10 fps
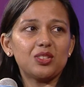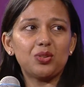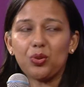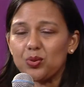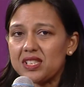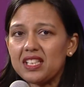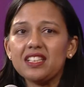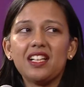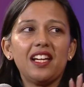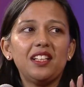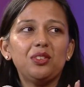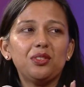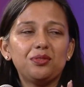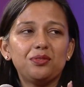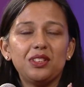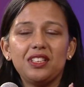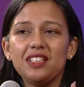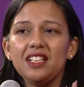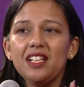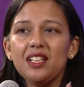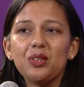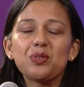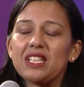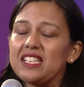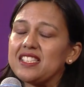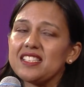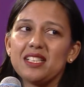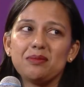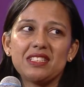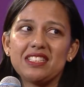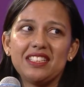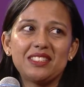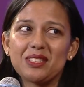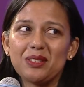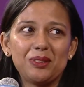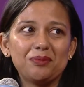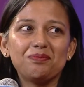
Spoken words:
Wow. Those are the kind of use cases I'm seeing. So